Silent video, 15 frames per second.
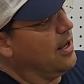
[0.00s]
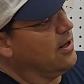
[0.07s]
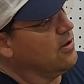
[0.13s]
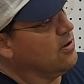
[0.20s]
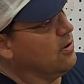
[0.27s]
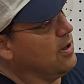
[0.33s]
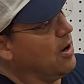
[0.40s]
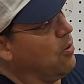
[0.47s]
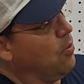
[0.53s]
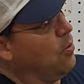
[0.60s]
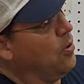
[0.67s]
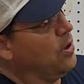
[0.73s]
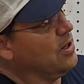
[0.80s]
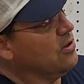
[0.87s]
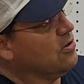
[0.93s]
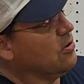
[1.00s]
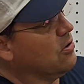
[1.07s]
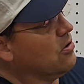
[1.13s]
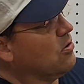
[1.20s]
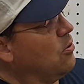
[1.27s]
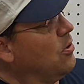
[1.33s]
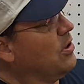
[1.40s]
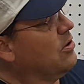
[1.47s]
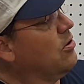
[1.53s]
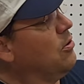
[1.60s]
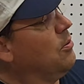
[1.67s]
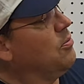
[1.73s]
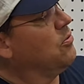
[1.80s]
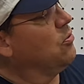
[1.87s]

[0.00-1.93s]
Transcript: And so that wood is just going to